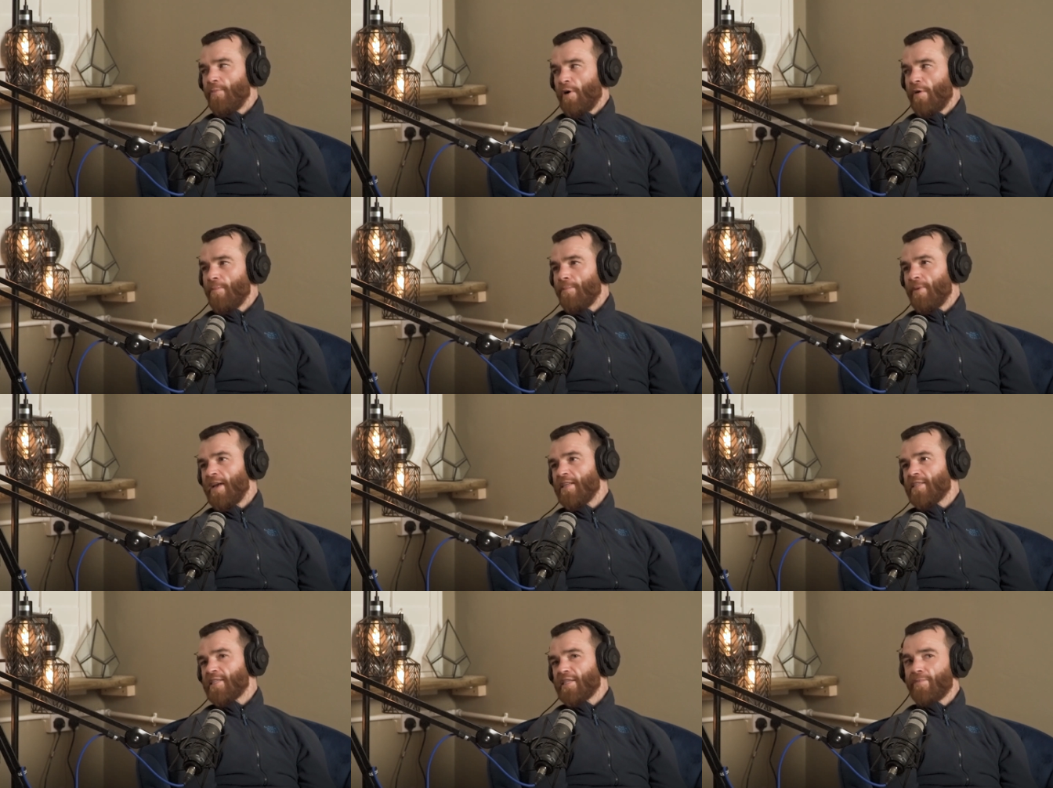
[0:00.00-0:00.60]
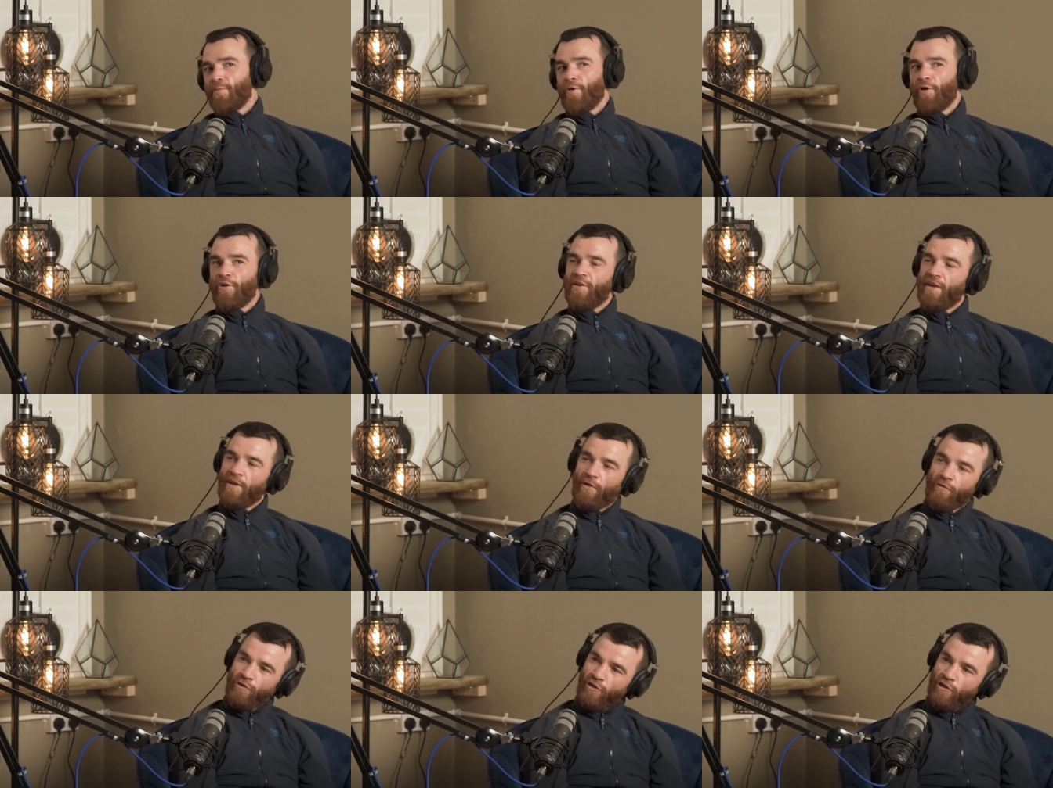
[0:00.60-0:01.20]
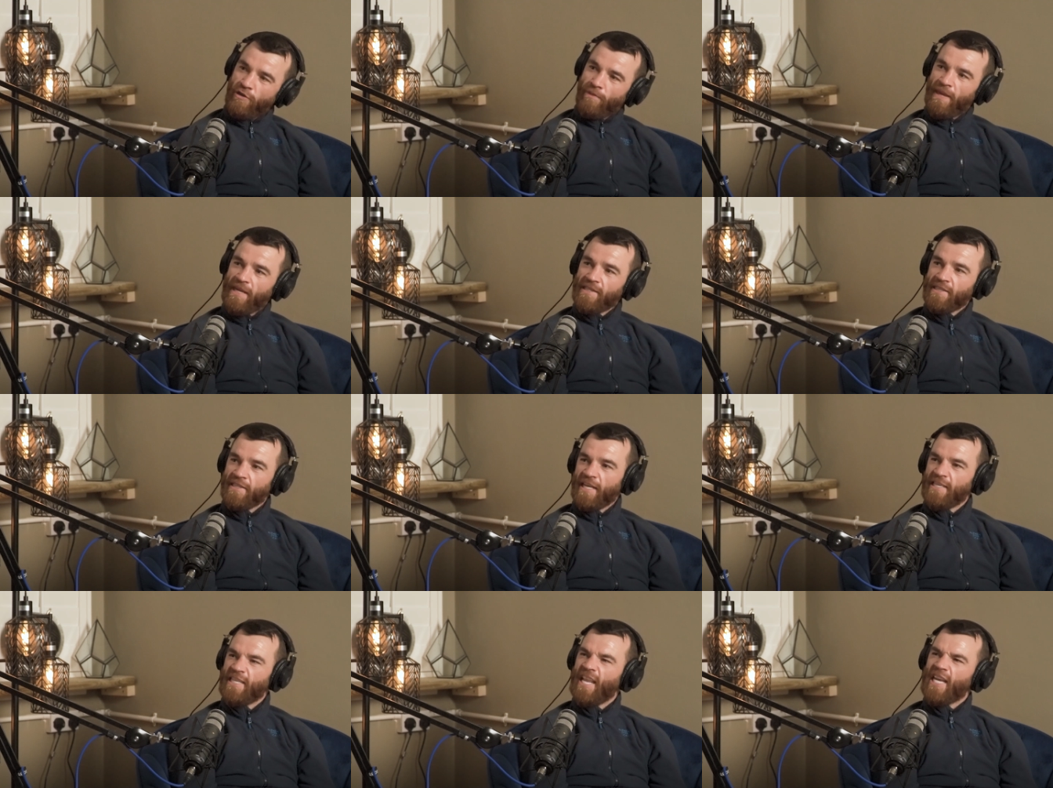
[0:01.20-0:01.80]
one bed in the morning and going to the bed
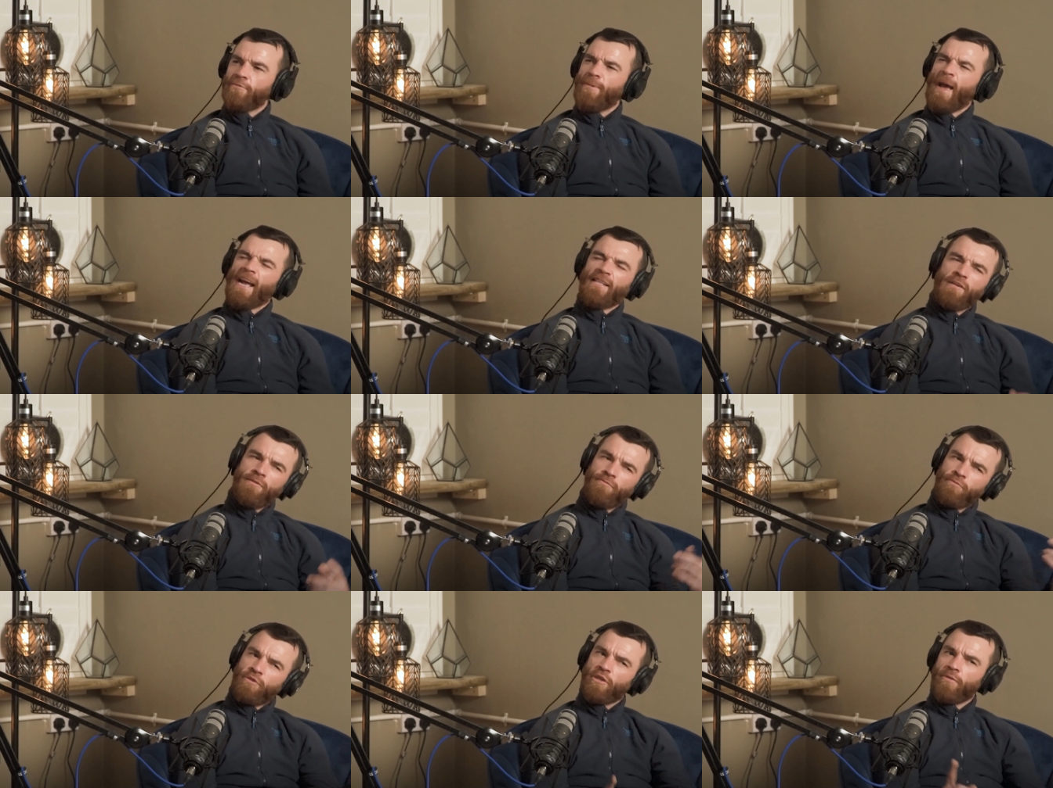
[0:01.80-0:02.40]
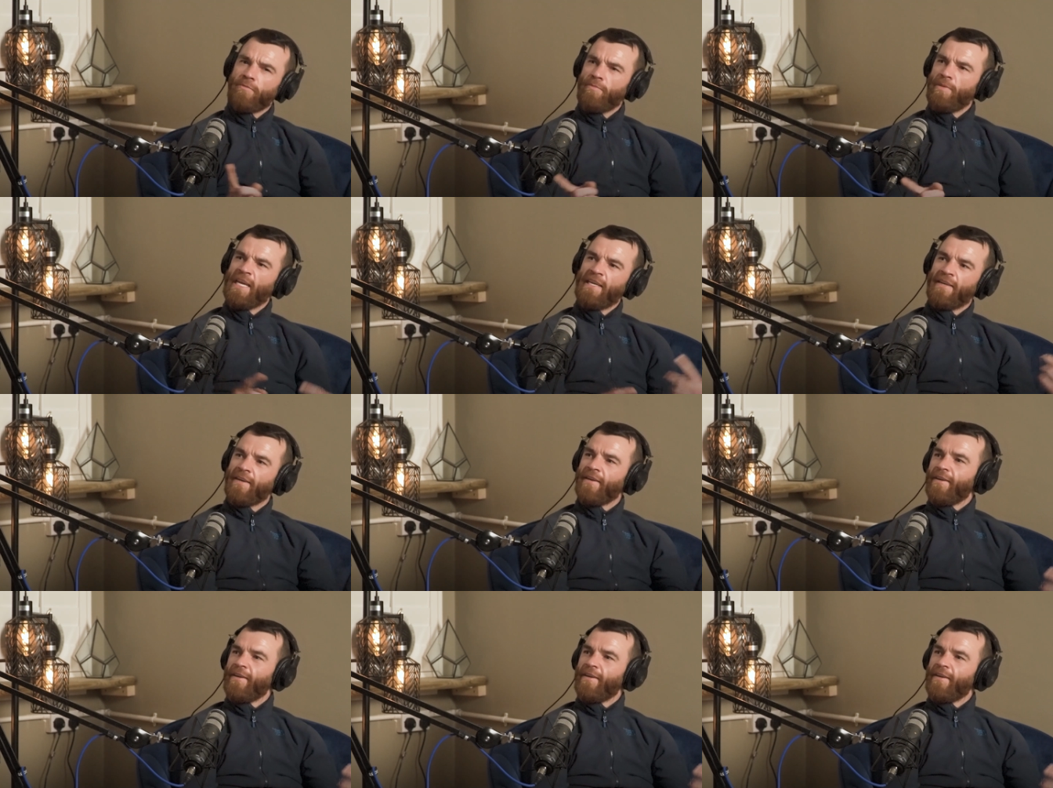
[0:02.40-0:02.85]
at night, expecting them to be...